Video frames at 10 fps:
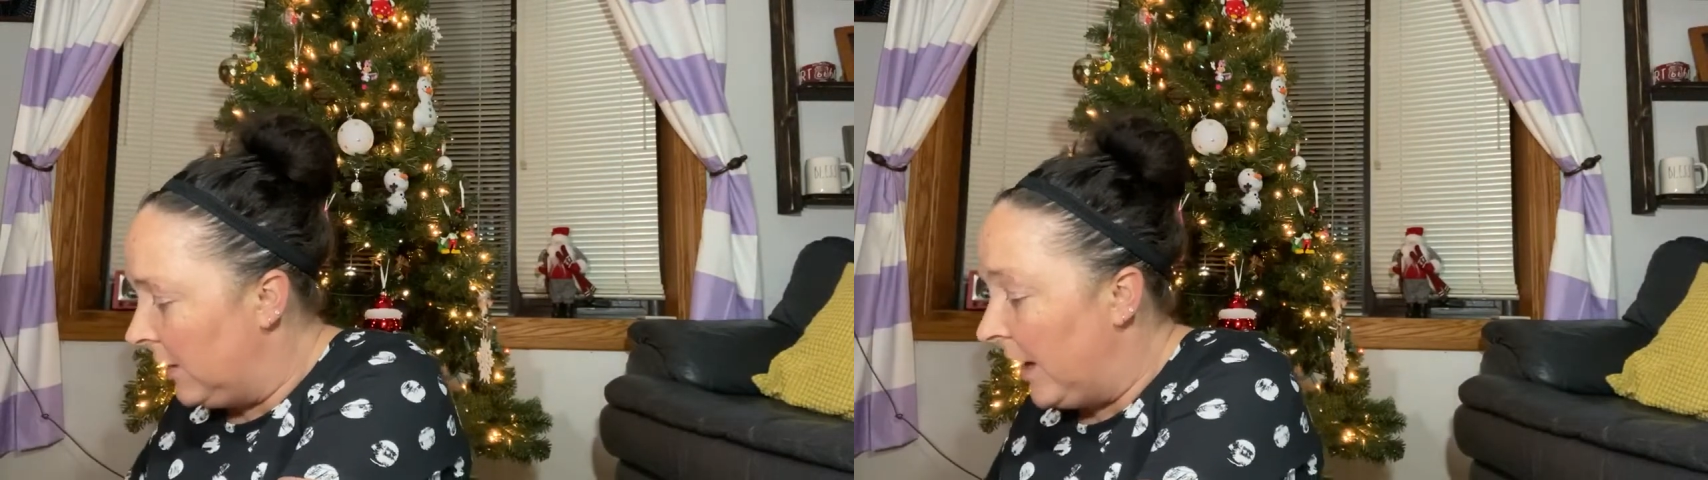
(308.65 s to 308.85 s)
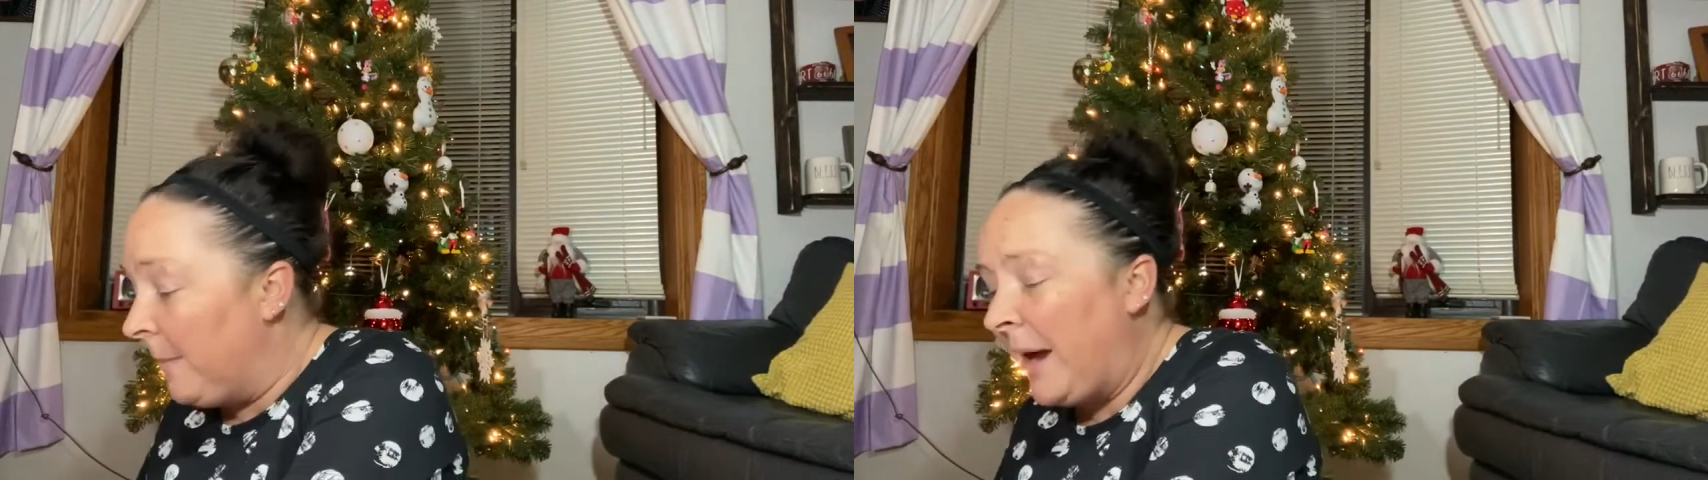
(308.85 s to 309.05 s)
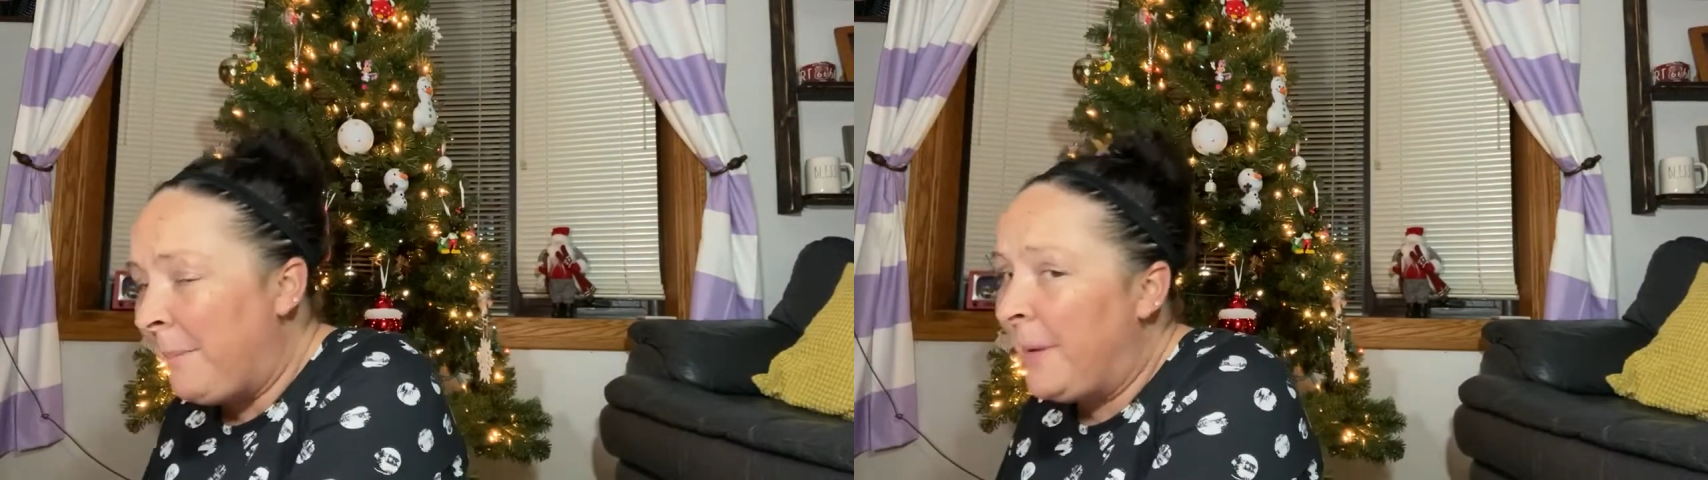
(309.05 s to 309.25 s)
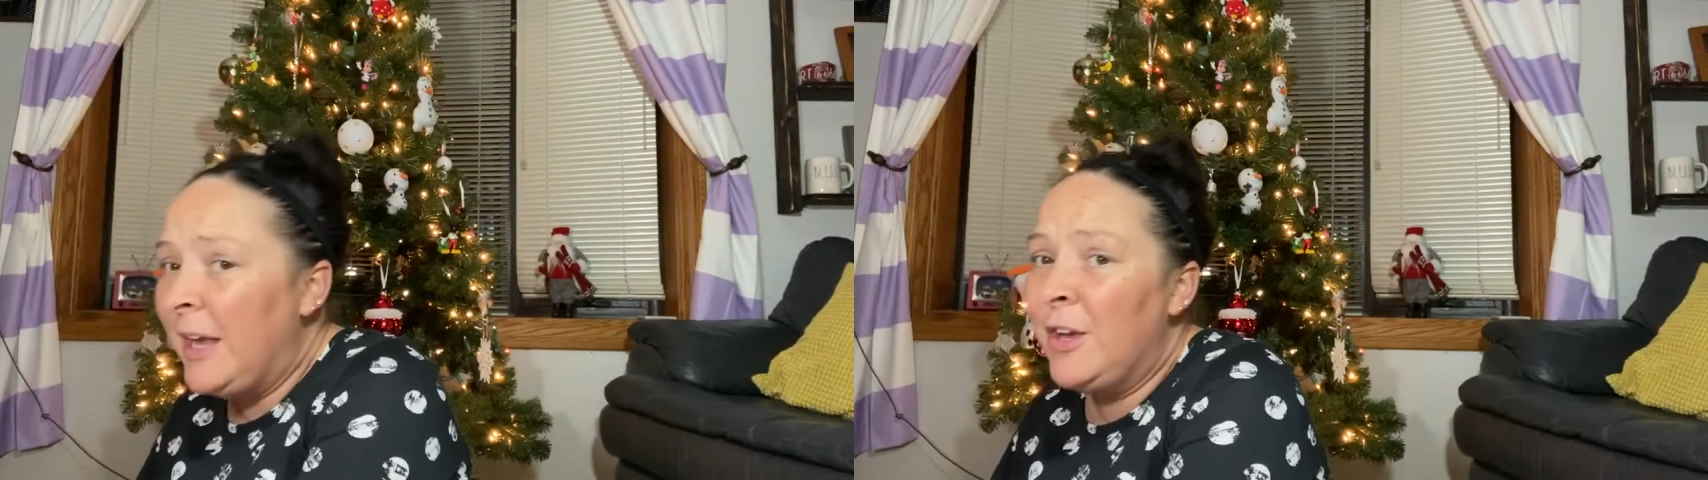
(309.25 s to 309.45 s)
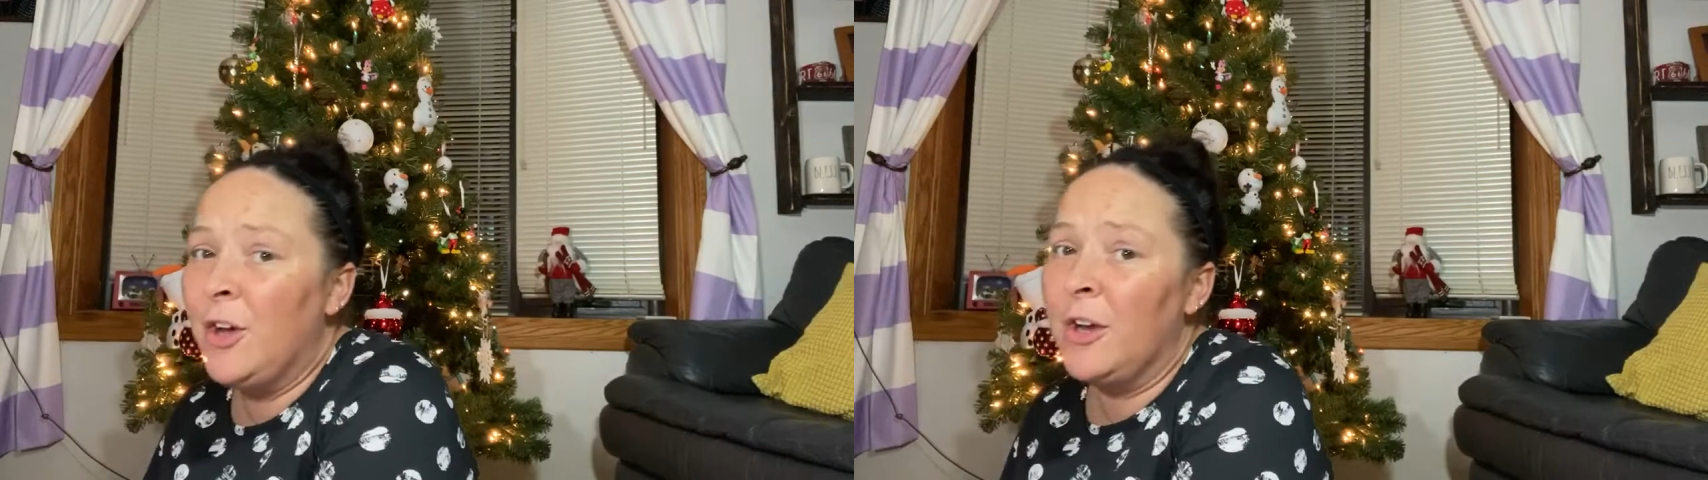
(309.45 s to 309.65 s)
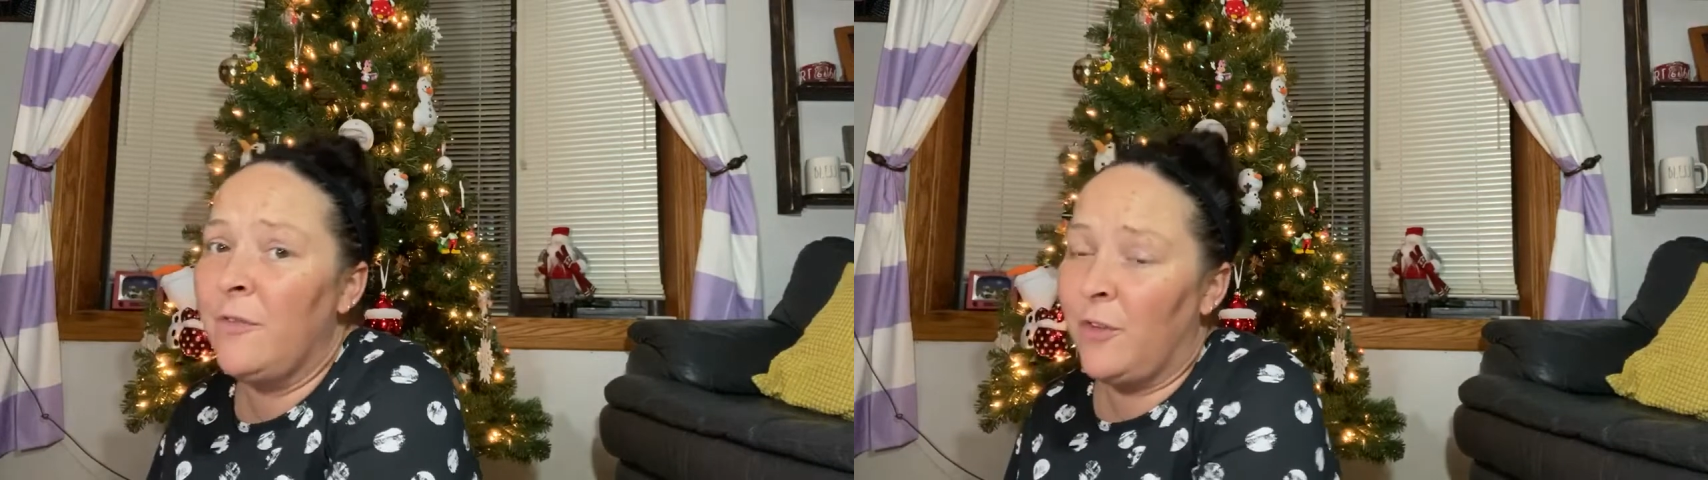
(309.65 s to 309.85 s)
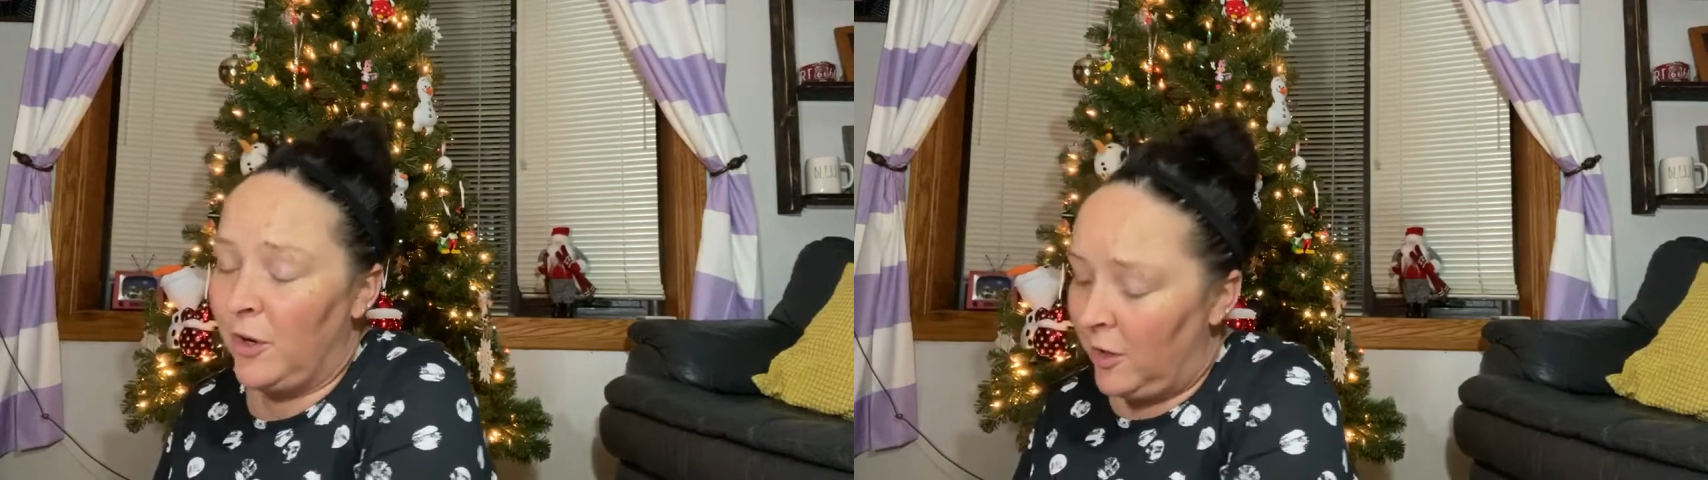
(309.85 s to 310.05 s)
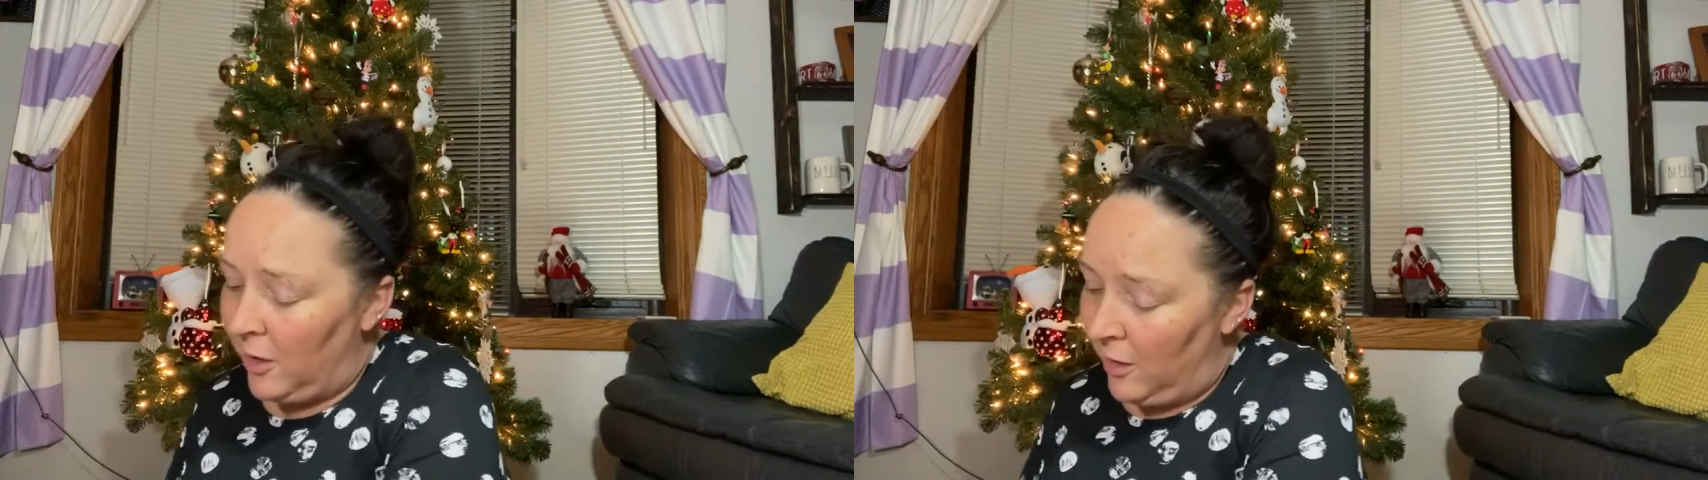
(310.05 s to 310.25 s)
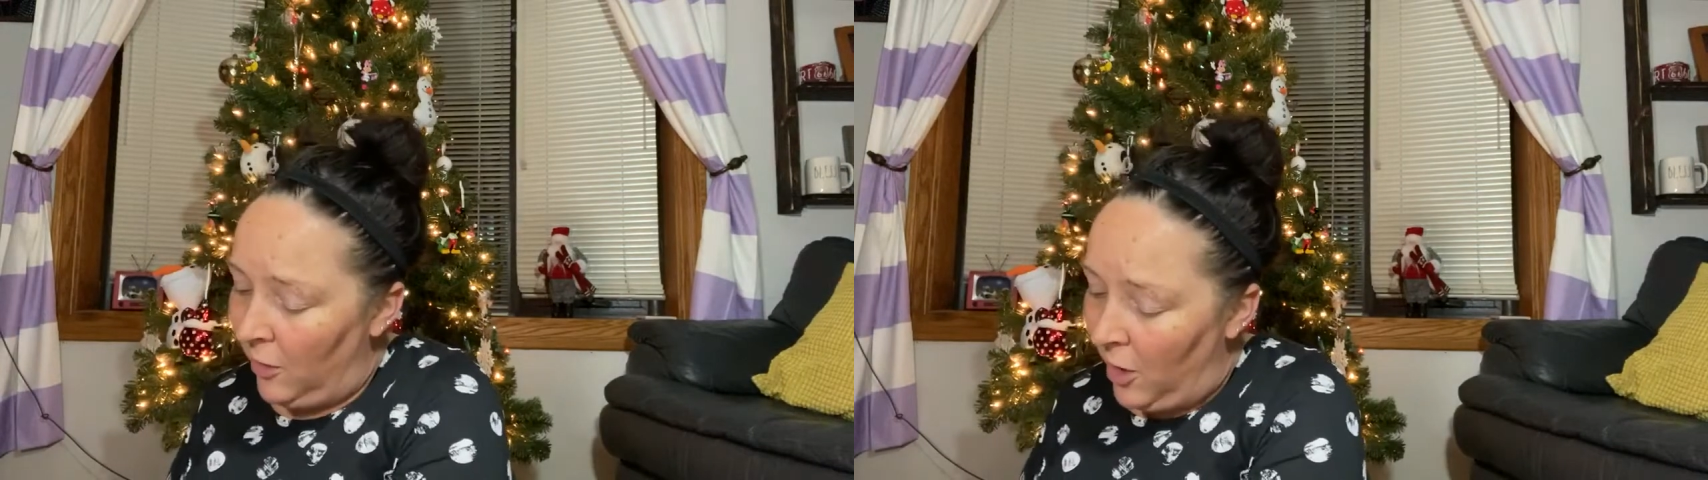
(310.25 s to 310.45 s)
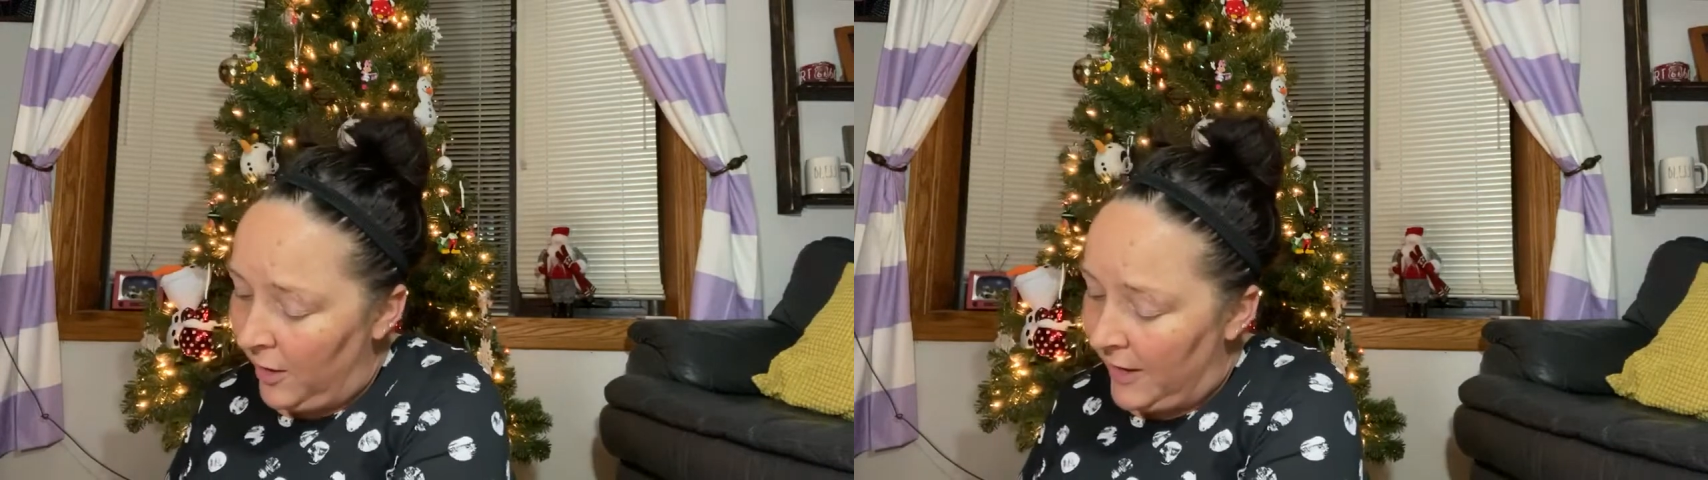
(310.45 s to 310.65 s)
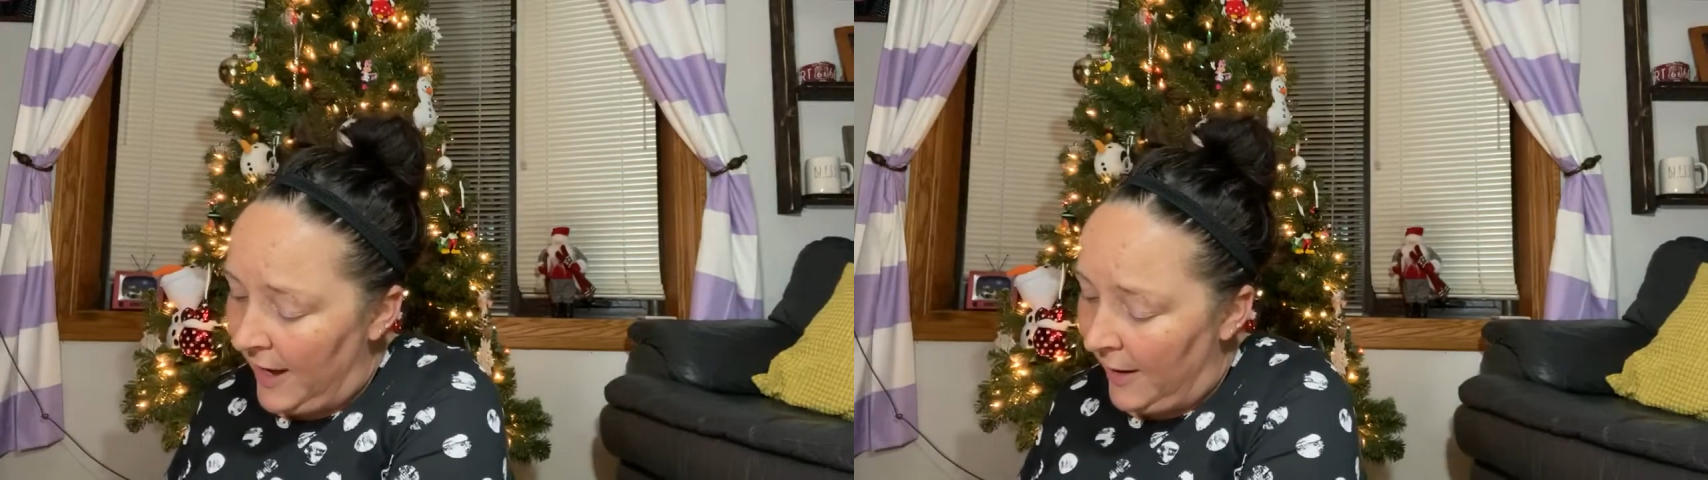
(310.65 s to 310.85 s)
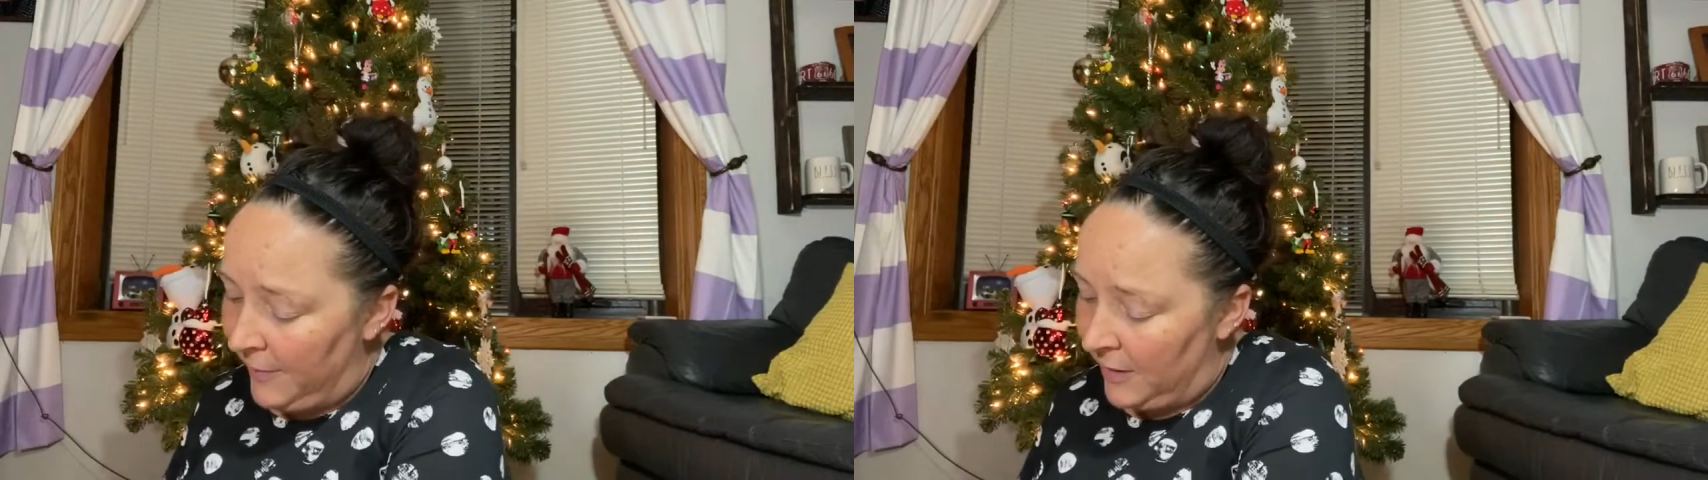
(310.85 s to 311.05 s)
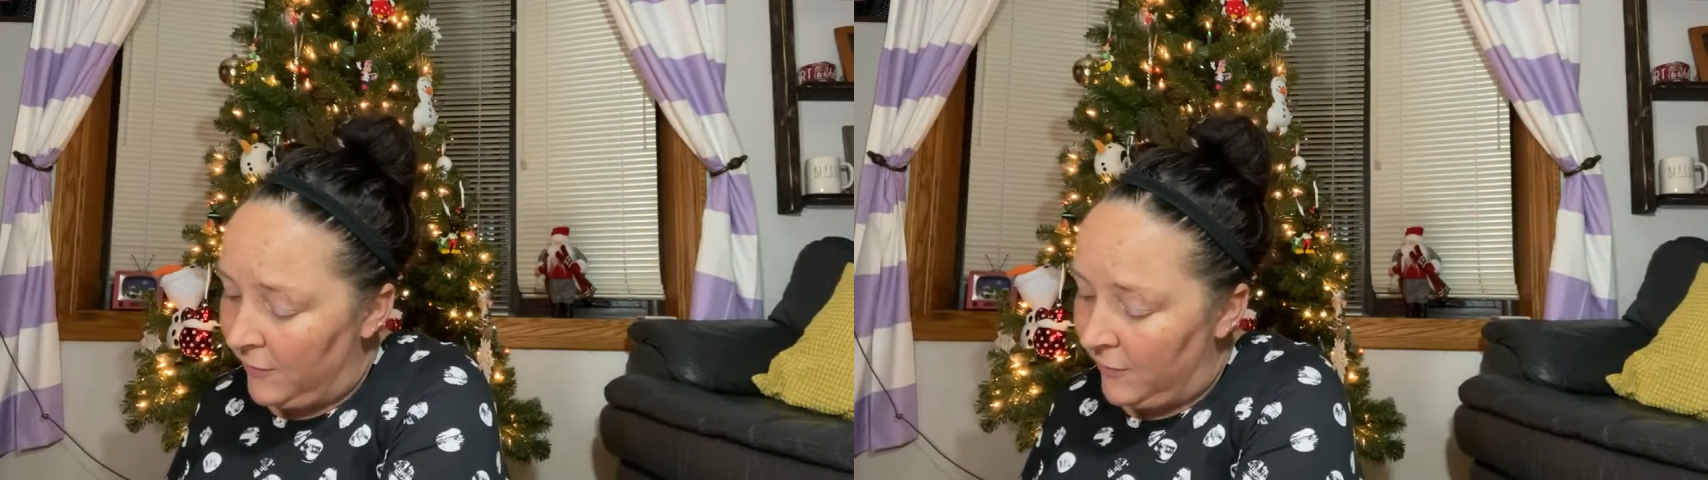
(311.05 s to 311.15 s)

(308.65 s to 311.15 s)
It might be good for a log cabin